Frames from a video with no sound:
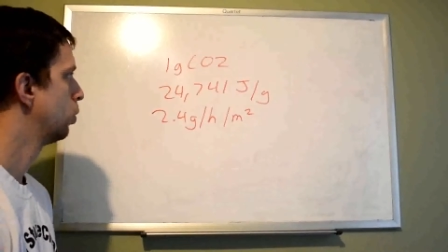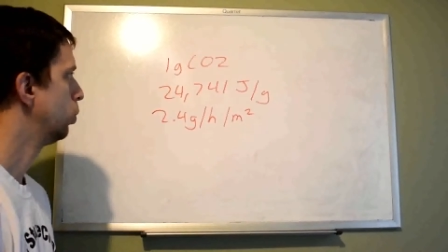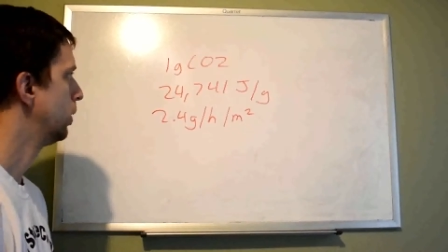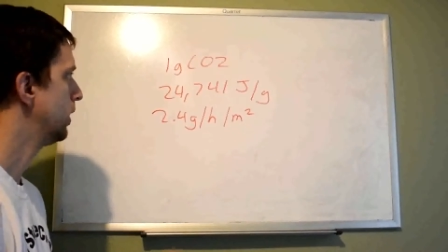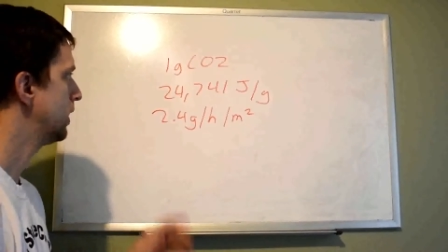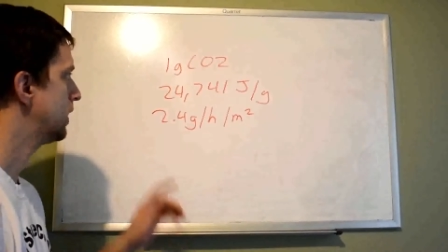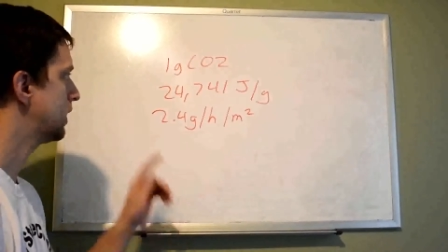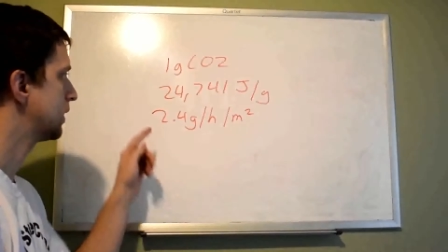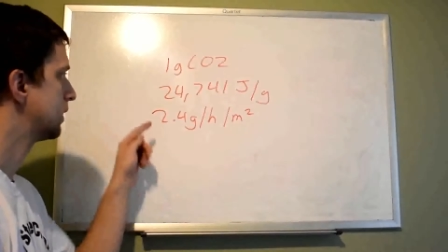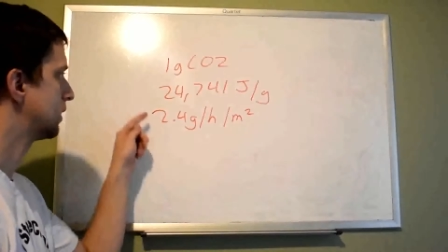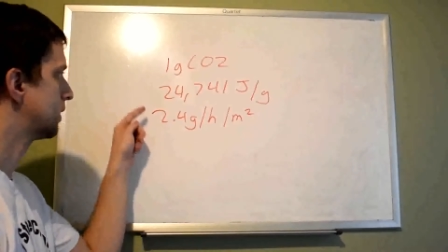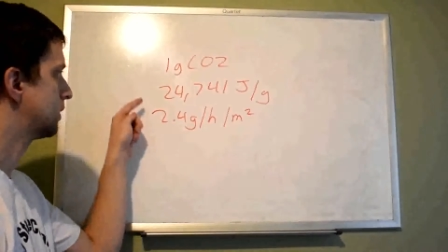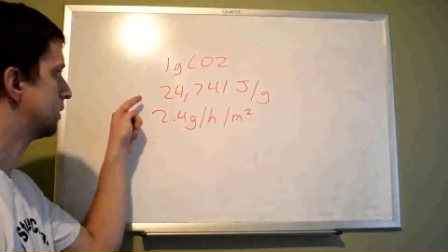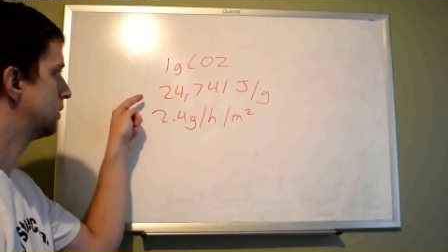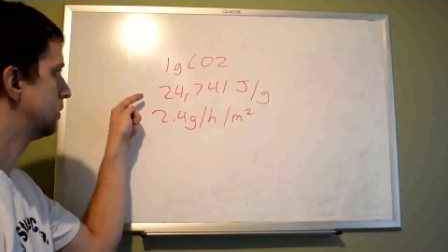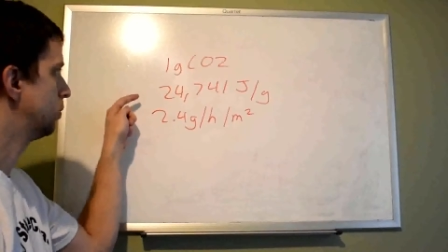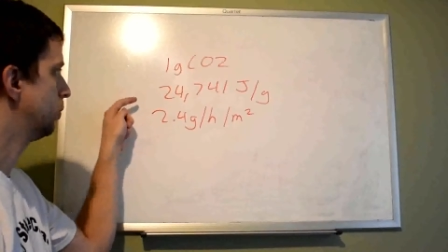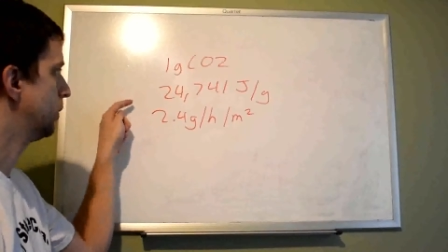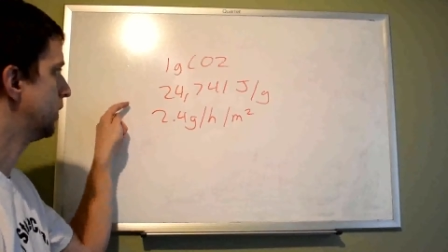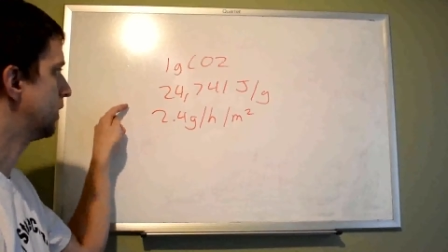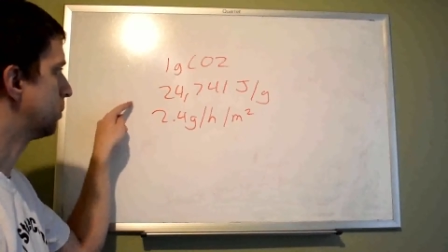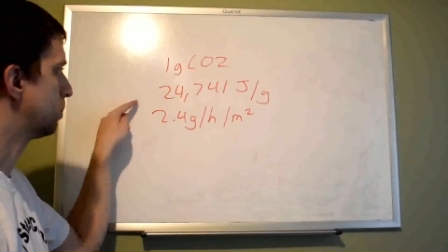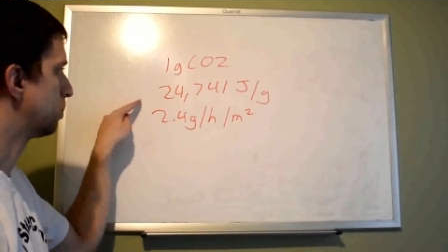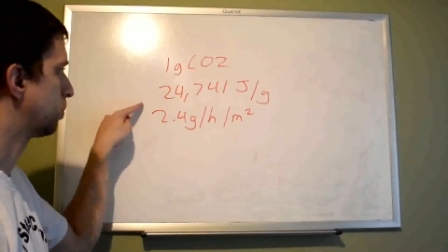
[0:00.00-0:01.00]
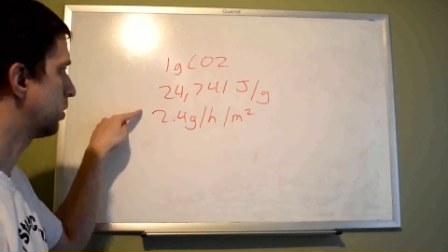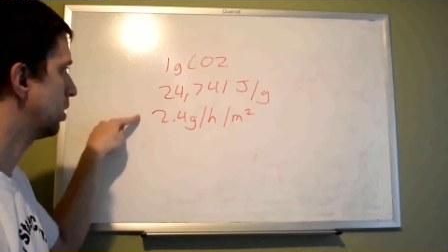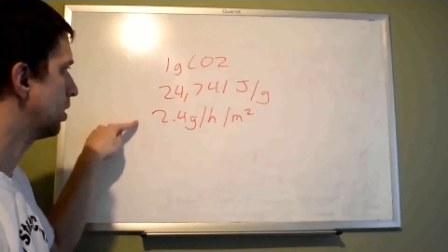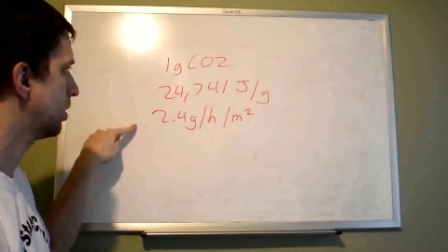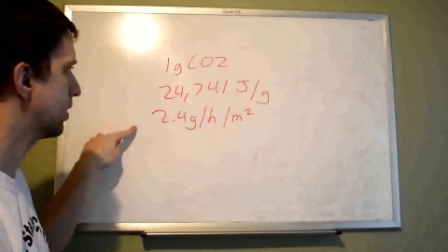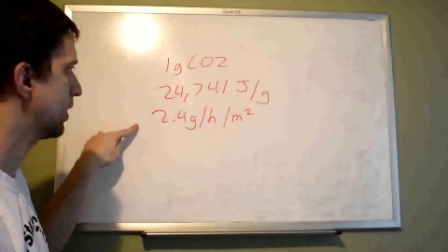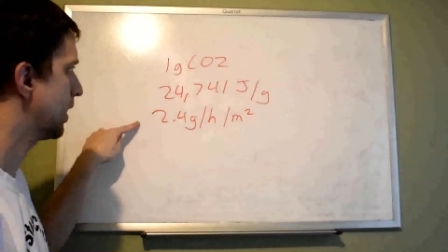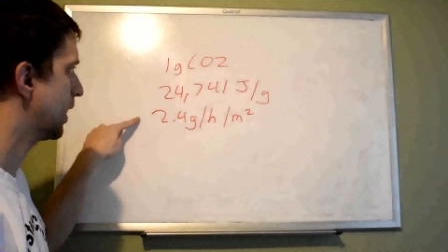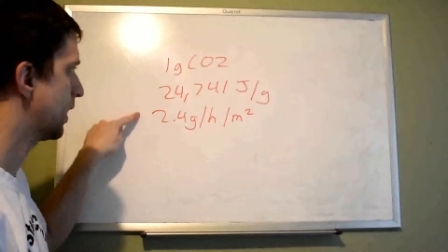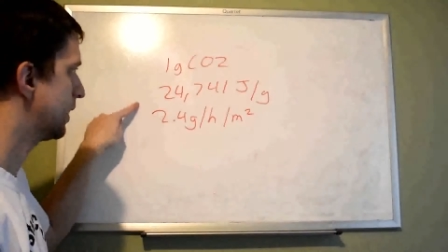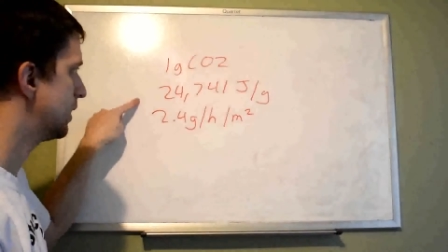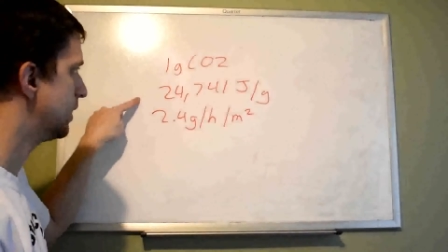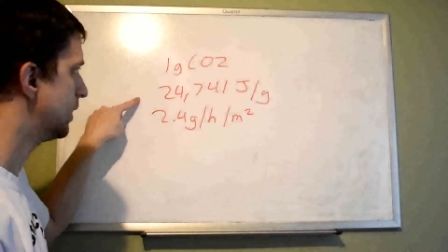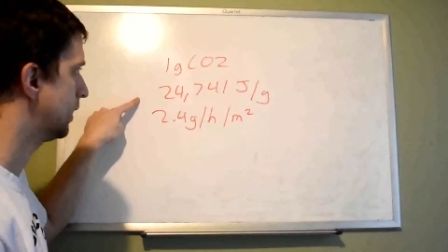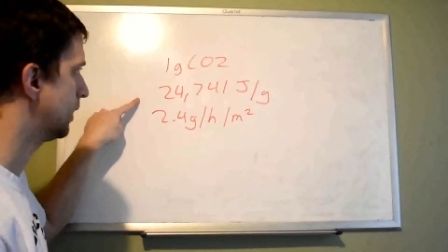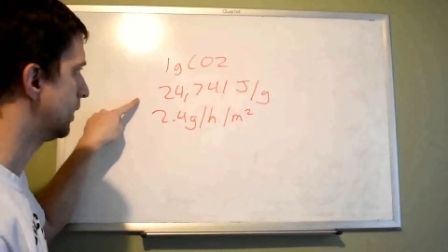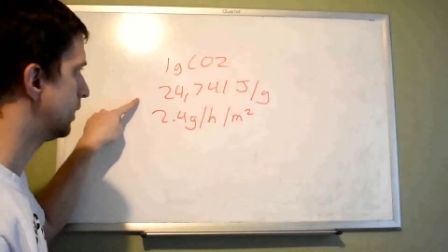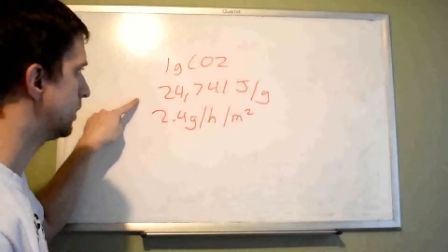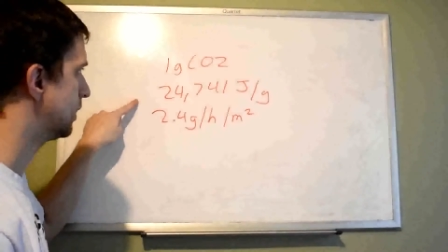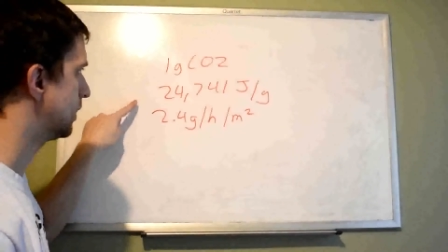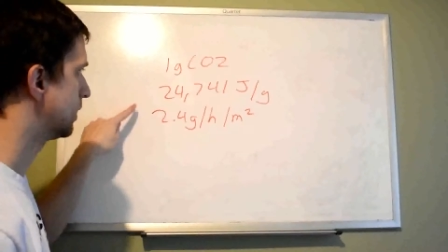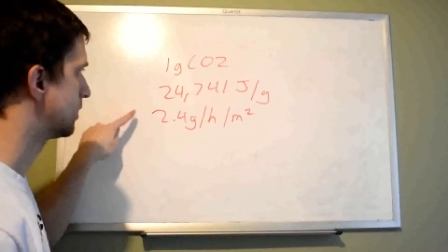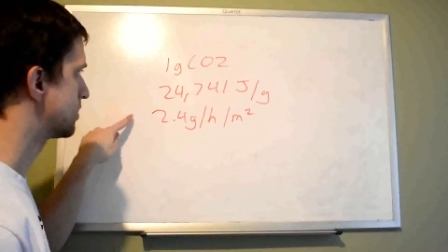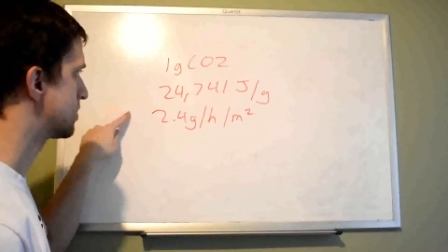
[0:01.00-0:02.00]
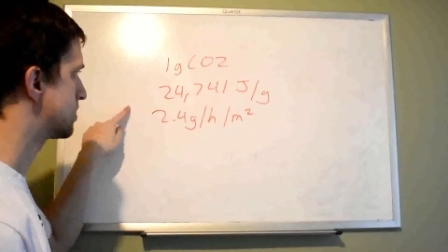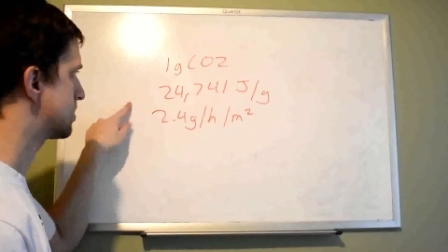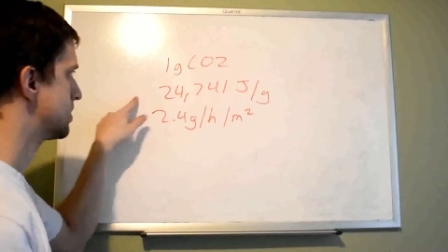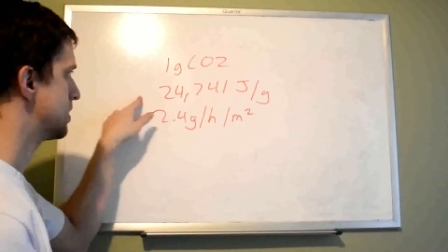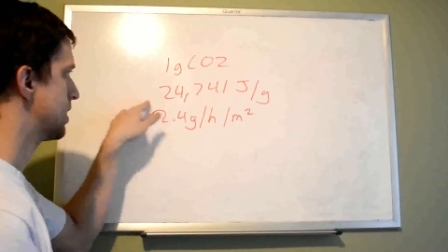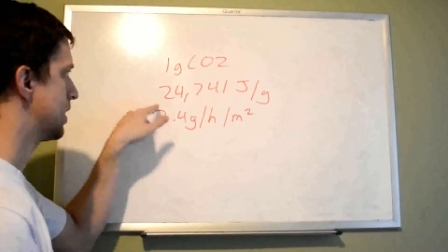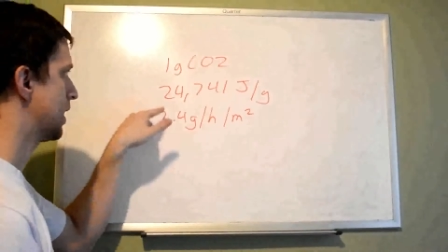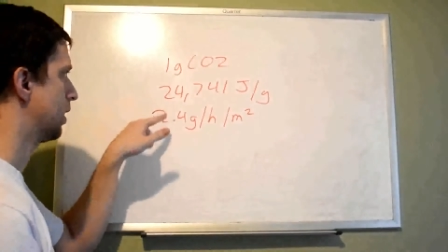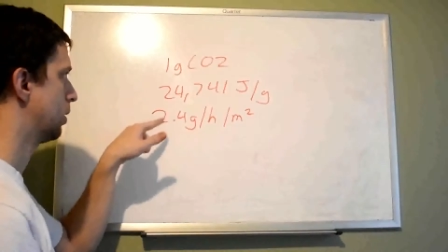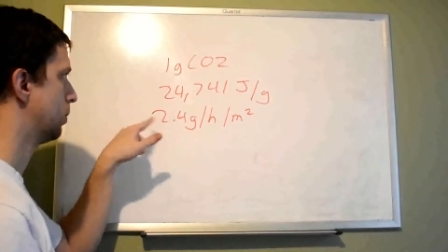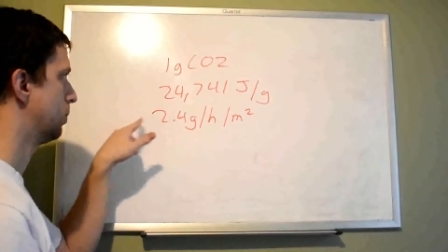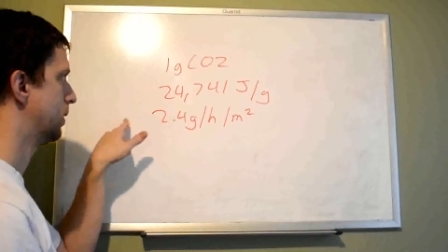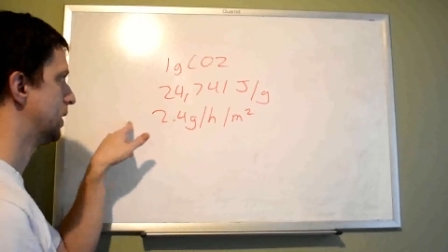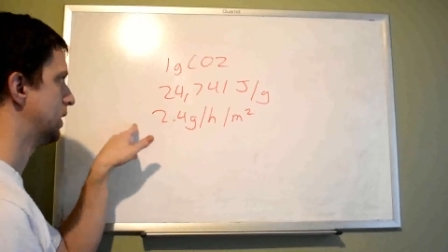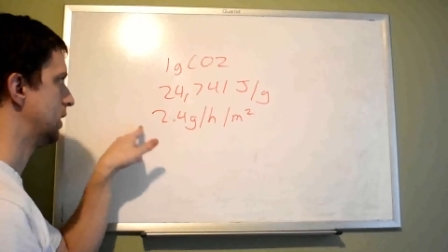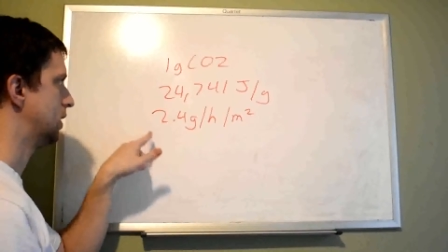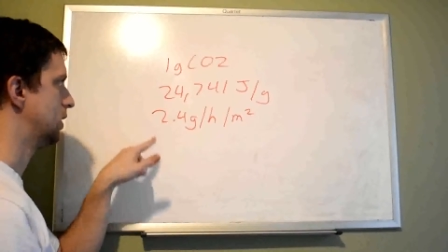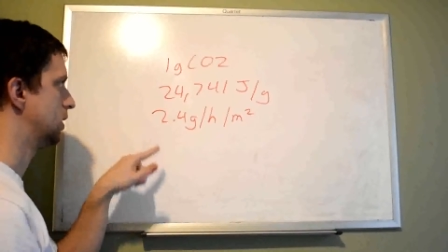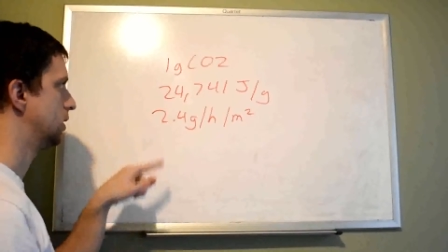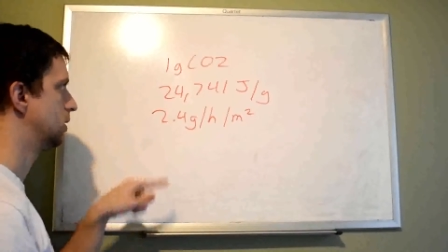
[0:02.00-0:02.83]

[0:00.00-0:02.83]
We can plug that in and see how